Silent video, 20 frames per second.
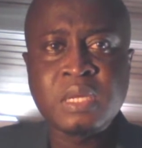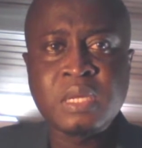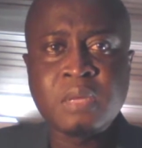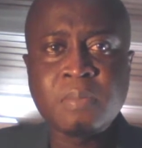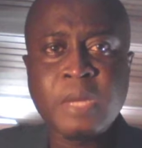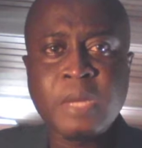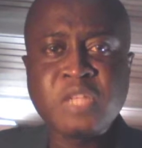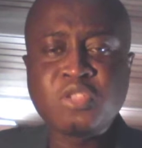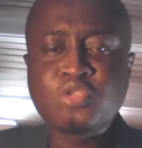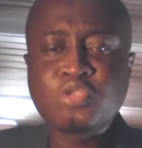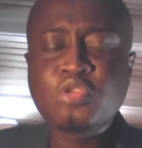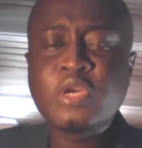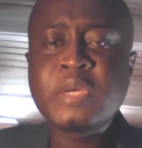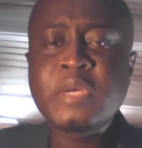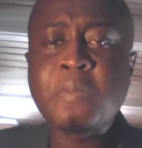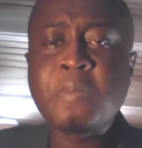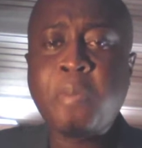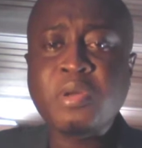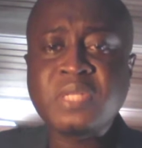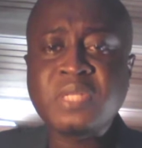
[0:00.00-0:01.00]
But it's also
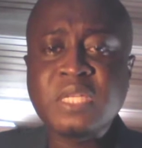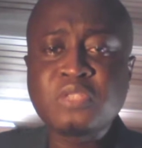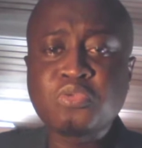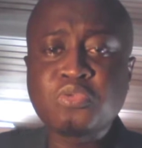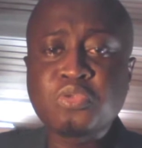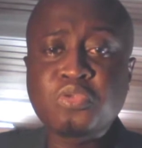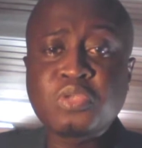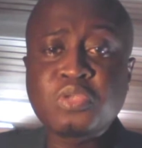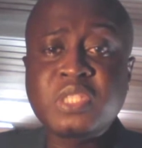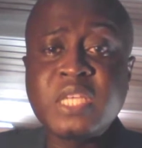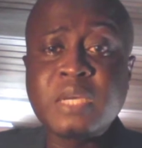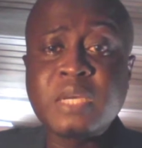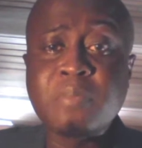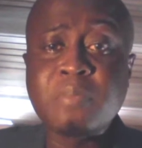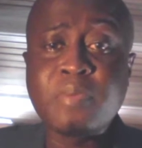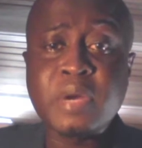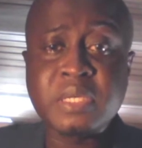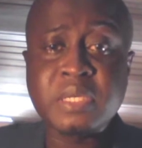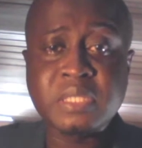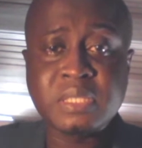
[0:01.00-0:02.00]
important to also take
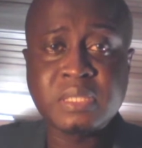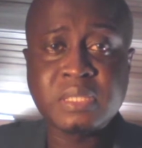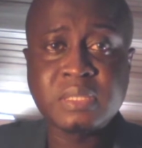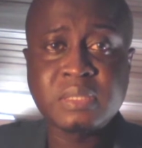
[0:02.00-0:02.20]
breaks